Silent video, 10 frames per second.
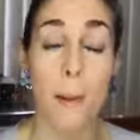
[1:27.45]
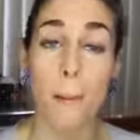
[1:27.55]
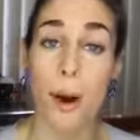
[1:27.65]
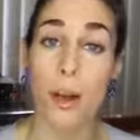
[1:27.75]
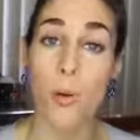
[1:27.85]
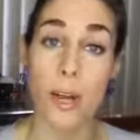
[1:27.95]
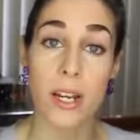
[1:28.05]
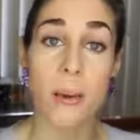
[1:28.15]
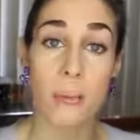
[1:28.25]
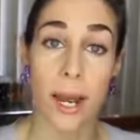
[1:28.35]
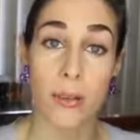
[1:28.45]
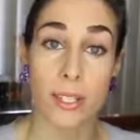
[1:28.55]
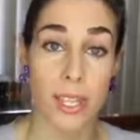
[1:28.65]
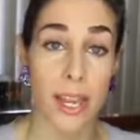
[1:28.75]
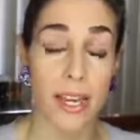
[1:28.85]
but when combined
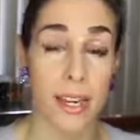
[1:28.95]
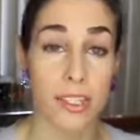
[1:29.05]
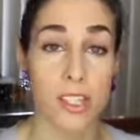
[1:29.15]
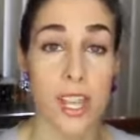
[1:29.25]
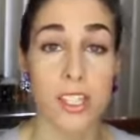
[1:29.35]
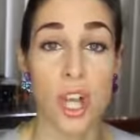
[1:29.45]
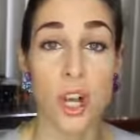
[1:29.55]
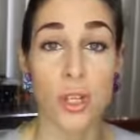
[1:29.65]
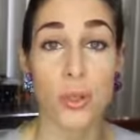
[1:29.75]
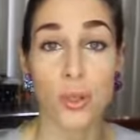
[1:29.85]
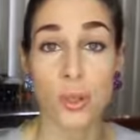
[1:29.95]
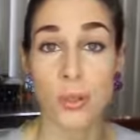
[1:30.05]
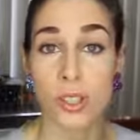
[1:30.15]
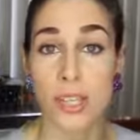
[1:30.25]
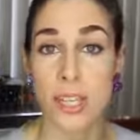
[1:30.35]
with diet and exercise you
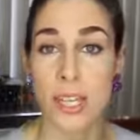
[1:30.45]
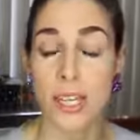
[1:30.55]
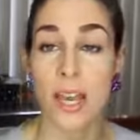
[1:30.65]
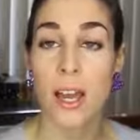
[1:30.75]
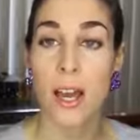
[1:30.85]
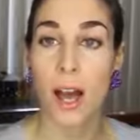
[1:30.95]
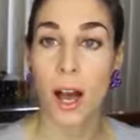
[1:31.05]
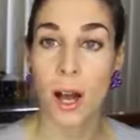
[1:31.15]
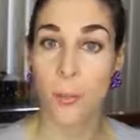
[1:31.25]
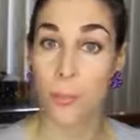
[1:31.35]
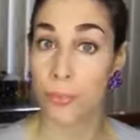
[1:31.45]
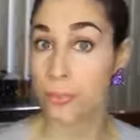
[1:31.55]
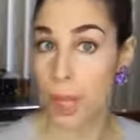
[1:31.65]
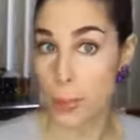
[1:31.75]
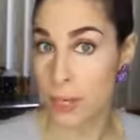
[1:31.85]
do see
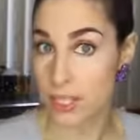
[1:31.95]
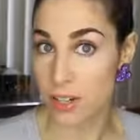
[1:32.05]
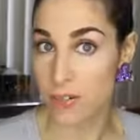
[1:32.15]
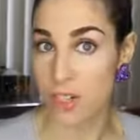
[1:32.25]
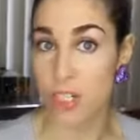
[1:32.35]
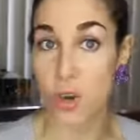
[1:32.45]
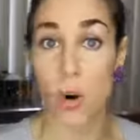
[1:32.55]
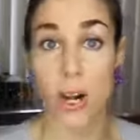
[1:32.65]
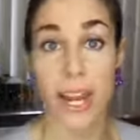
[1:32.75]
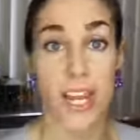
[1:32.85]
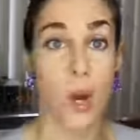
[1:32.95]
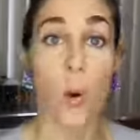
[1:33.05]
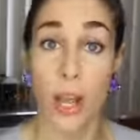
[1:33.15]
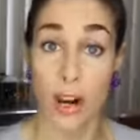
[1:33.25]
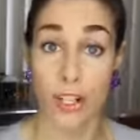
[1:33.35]
a big difference or a
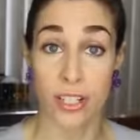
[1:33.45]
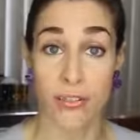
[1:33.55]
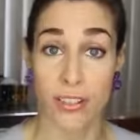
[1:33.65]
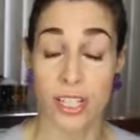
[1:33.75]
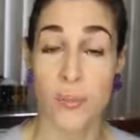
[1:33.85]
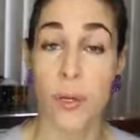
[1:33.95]
quicker difference.